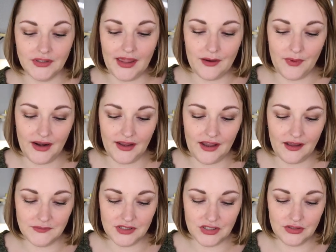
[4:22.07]
like when it
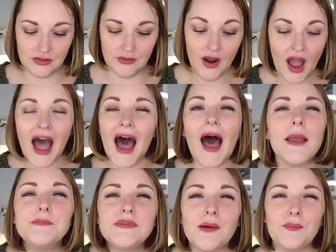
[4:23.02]
comes to
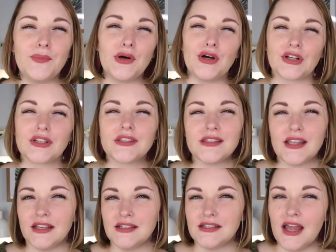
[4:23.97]
hyped up books
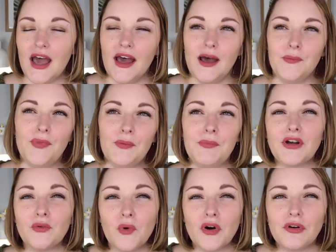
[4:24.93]
and the
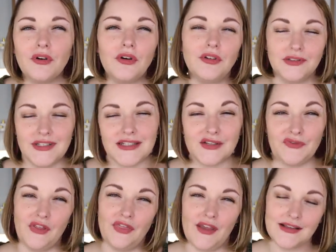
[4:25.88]
book world and
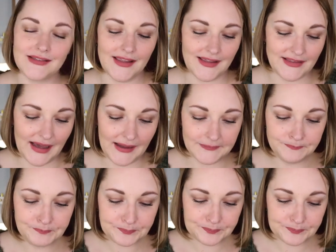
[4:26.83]
different things like that.